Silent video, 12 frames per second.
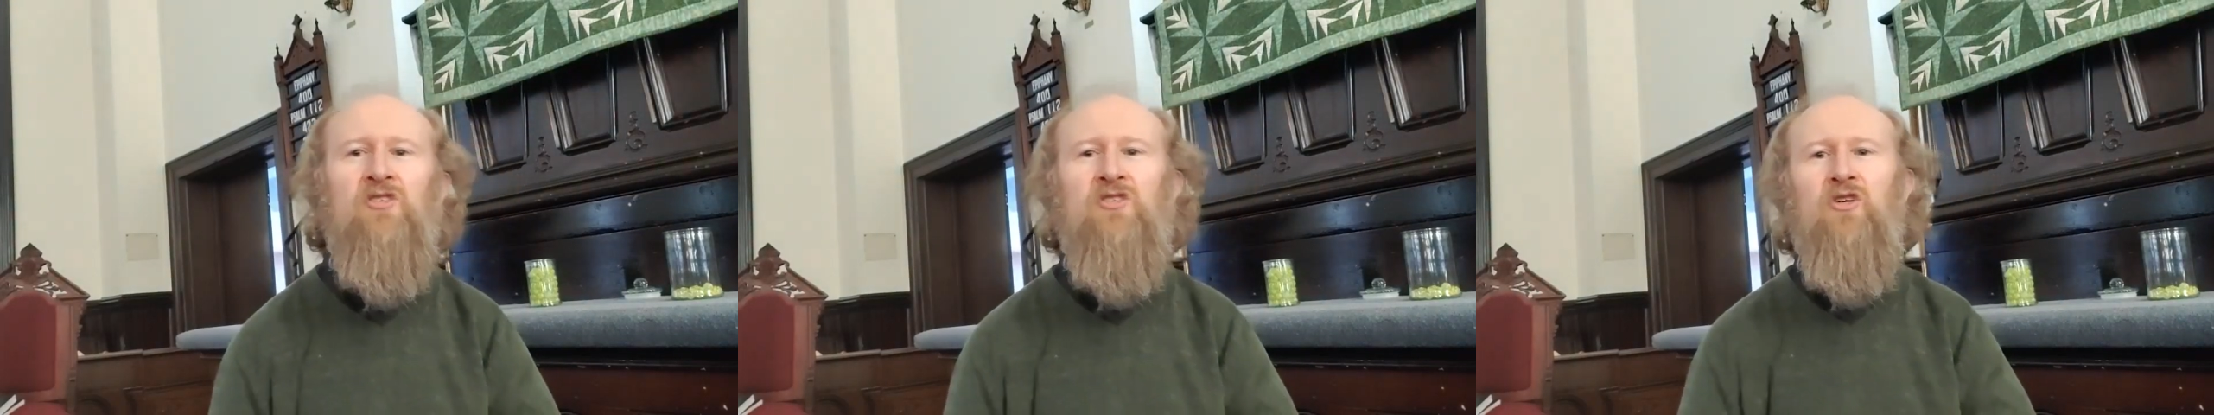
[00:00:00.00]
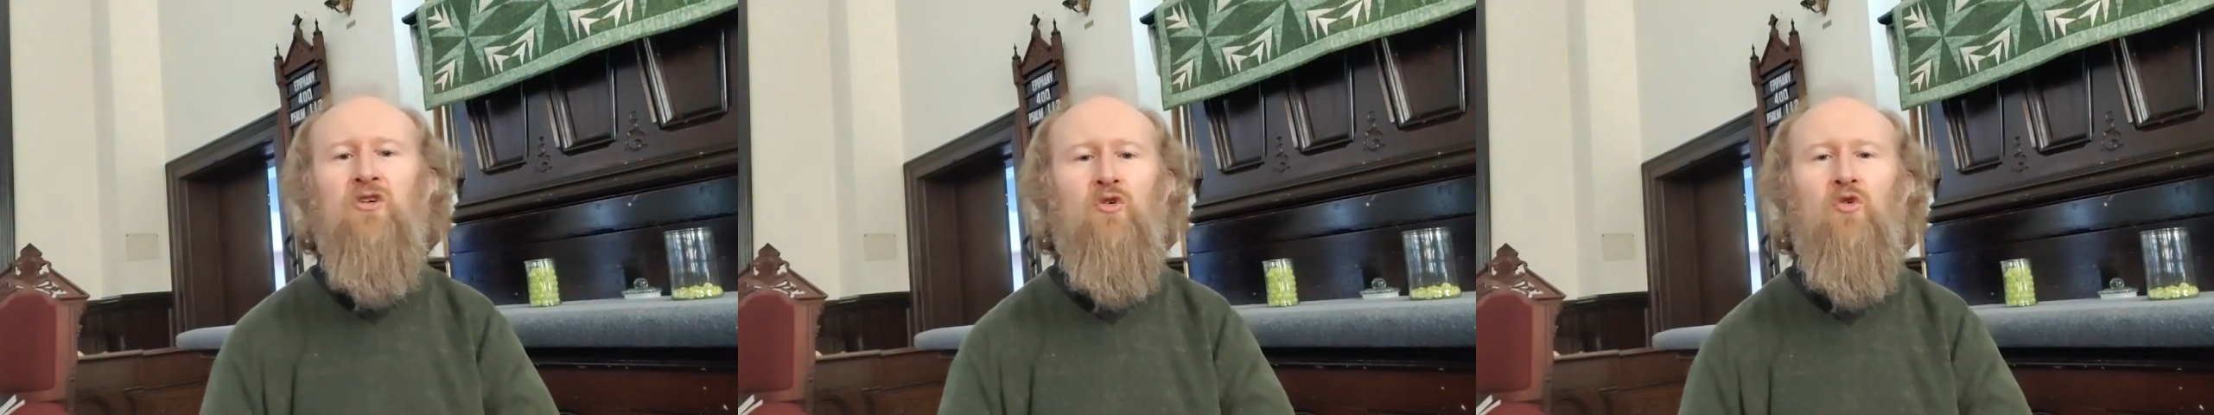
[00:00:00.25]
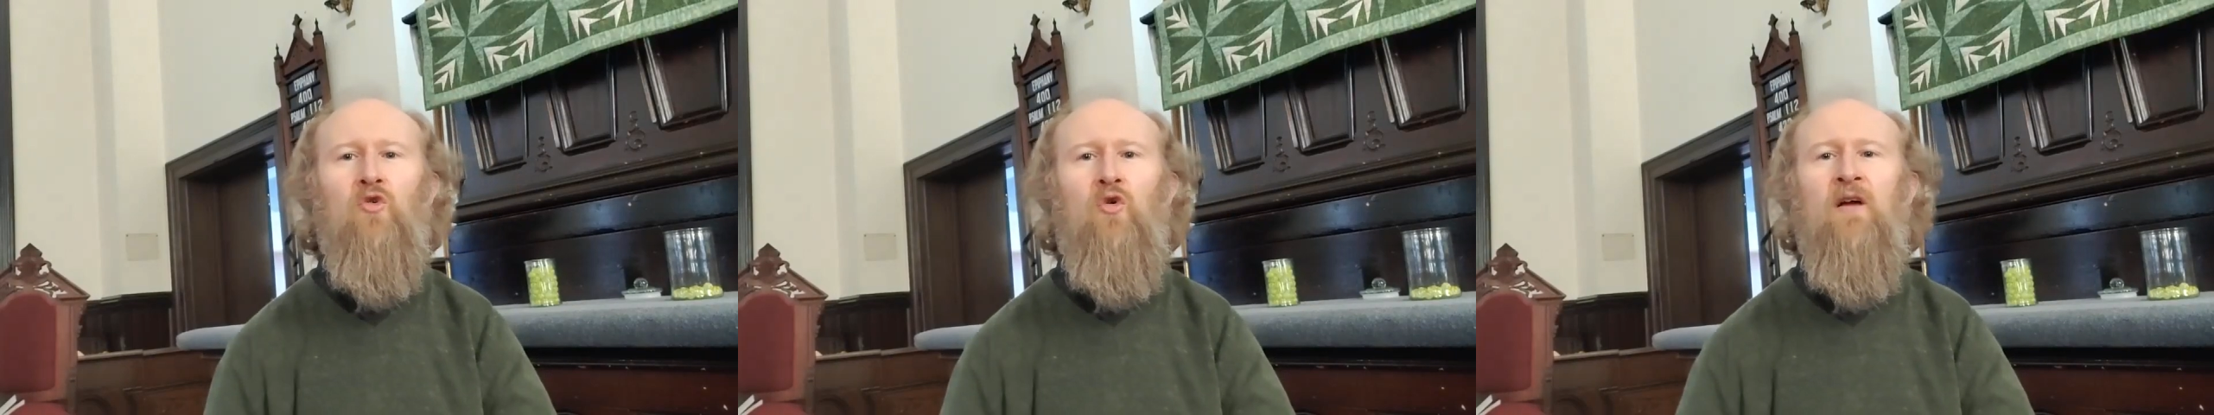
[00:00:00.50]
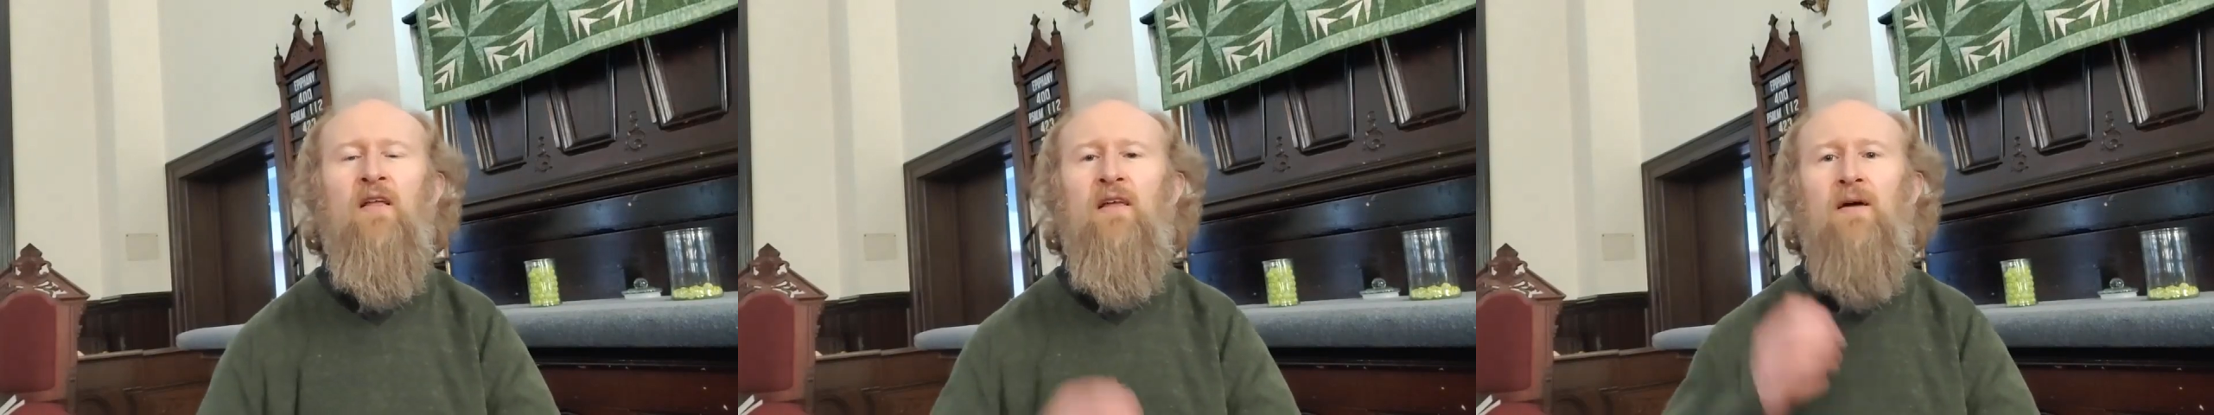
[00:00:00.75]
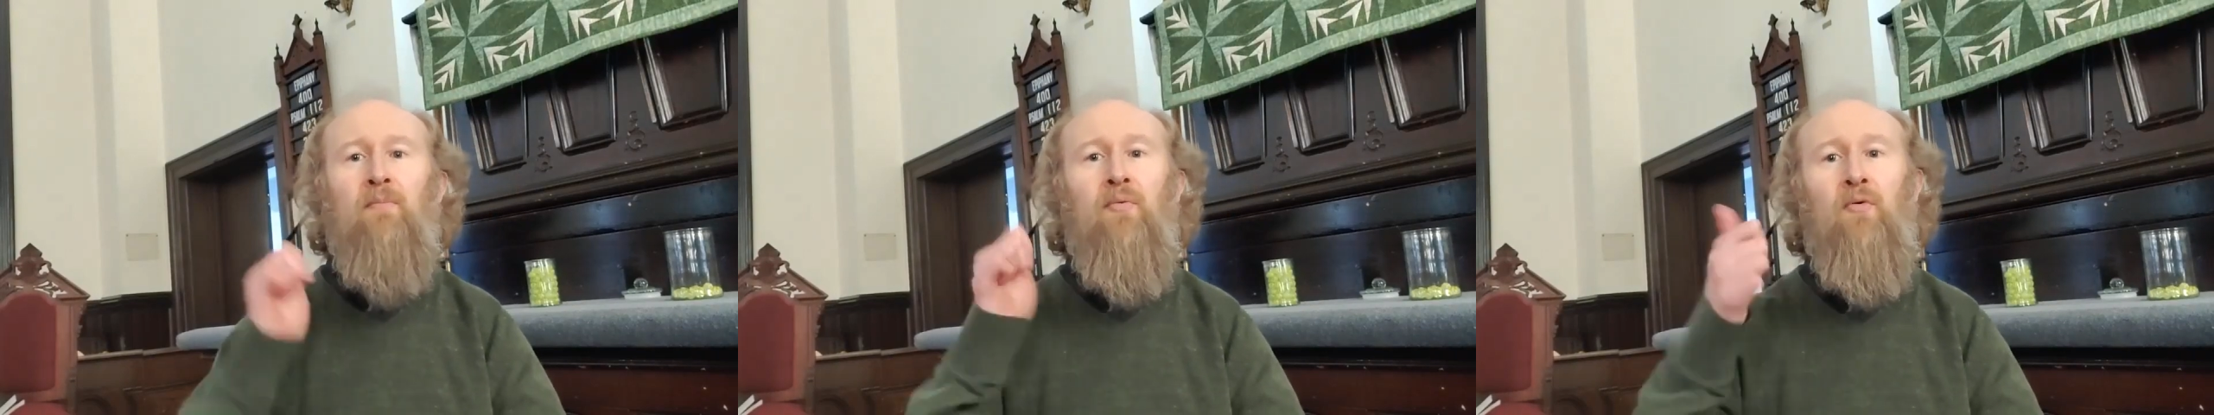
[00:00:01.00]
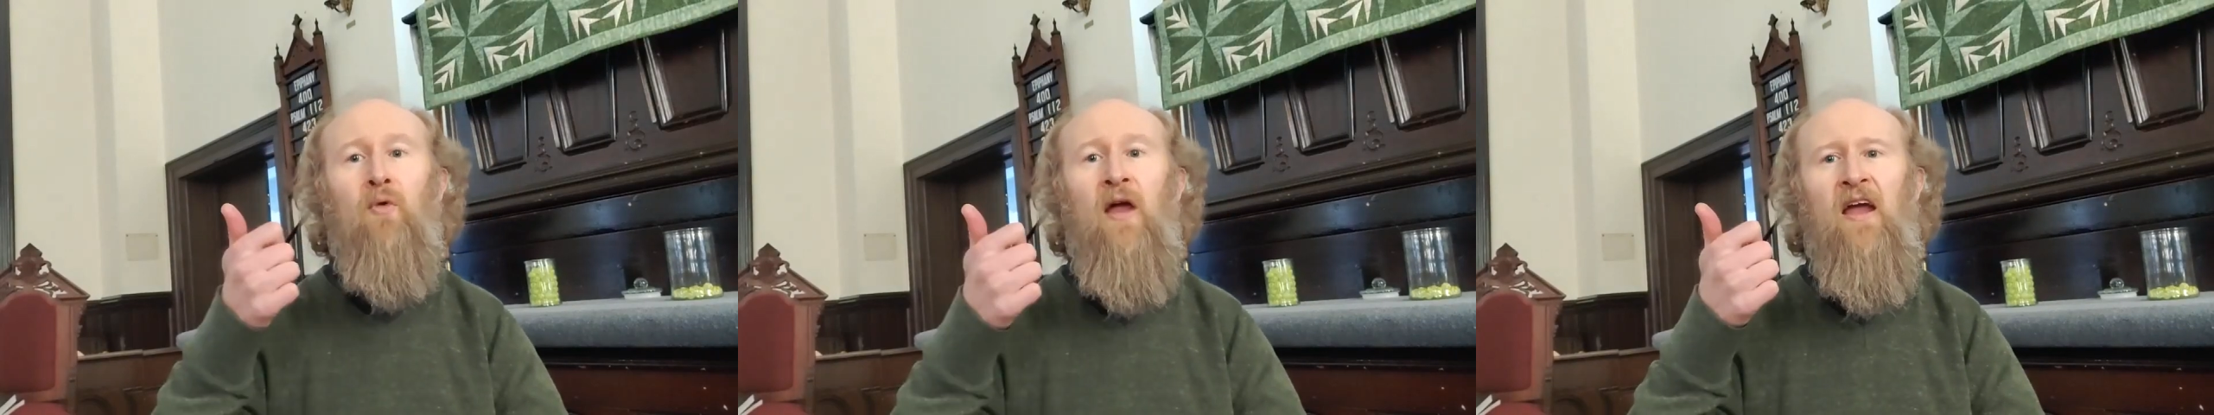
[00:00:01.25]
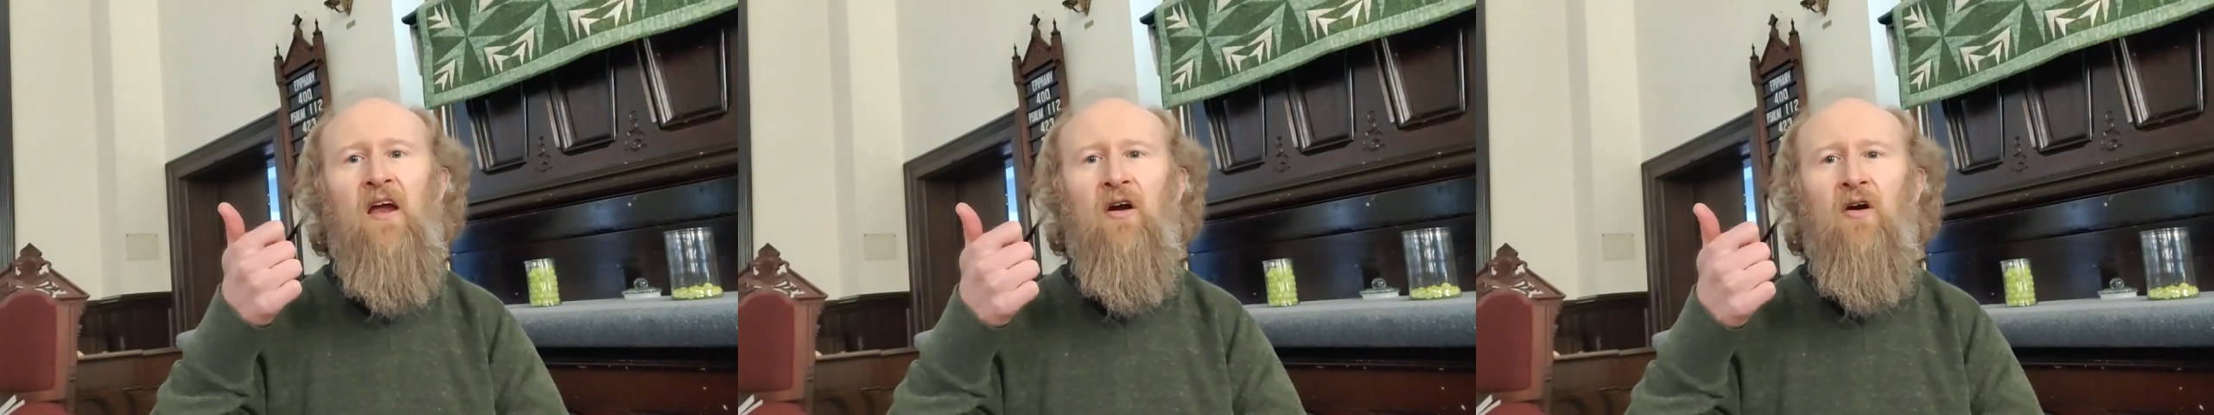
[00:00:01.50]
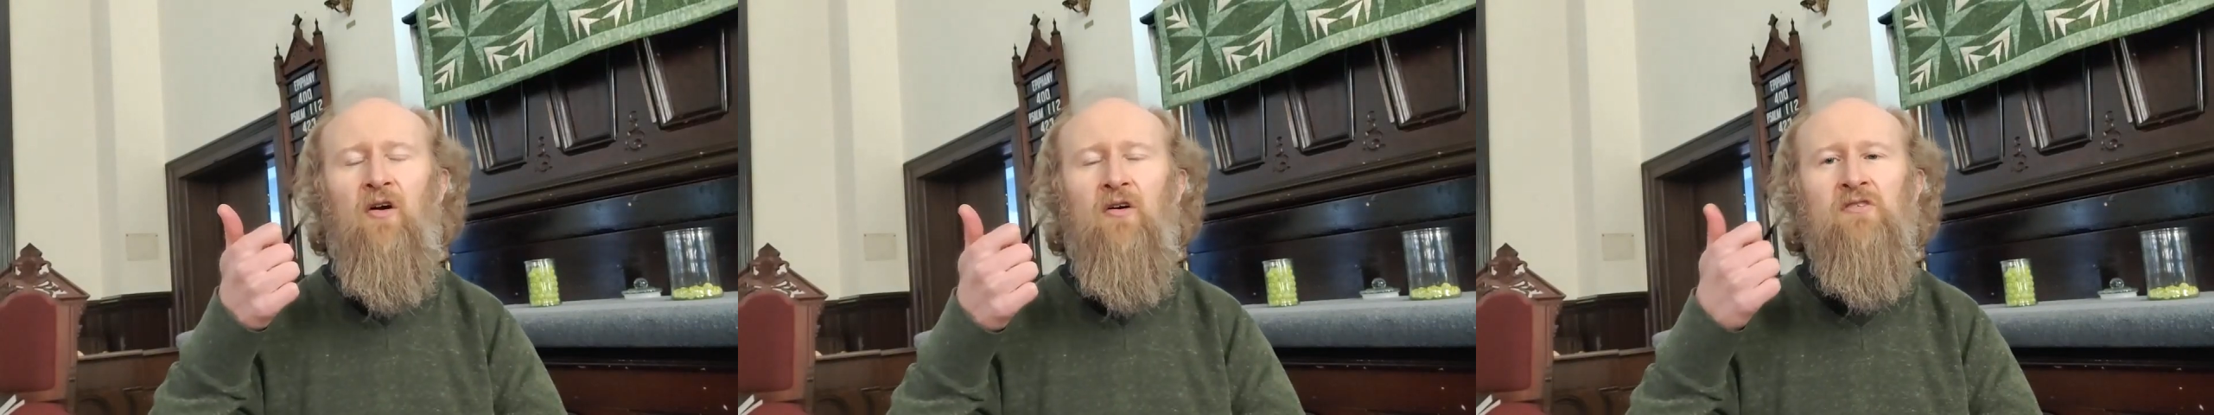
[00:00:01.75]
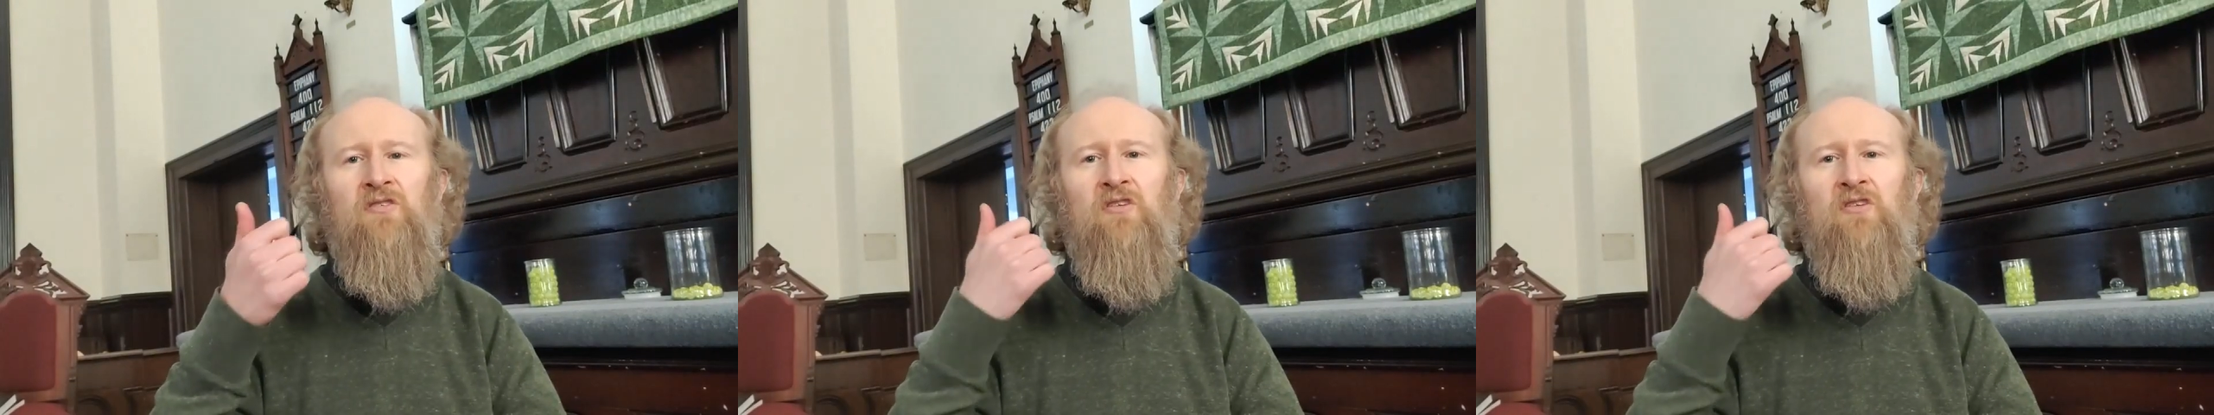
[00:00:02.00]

do prayer,